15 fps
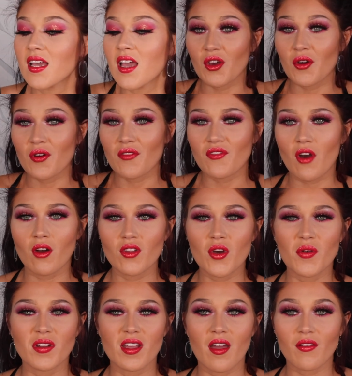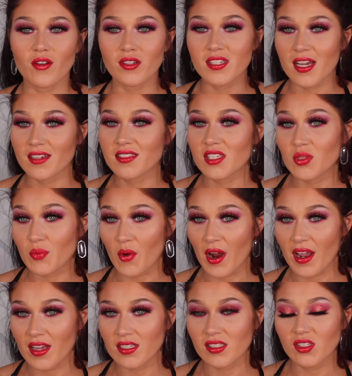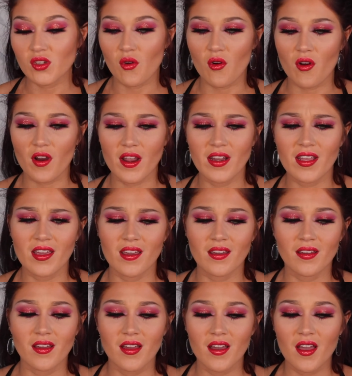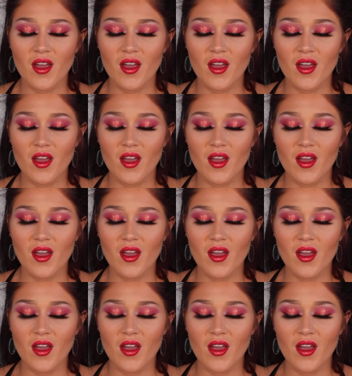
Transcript: So if y'all know any other Texas brands or any